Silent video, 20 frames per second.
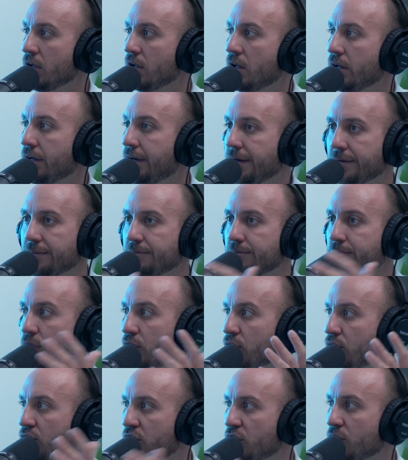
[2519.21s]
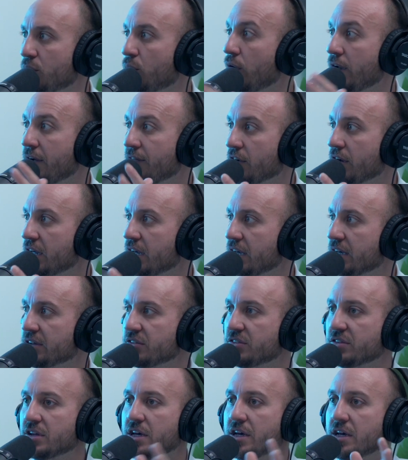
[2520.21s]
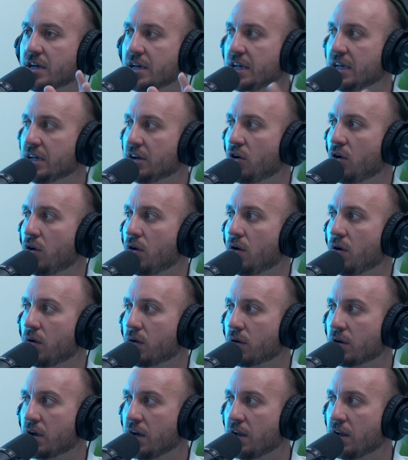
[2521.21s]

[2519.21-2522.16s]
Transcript: YouTube, whatever it is, it all kind of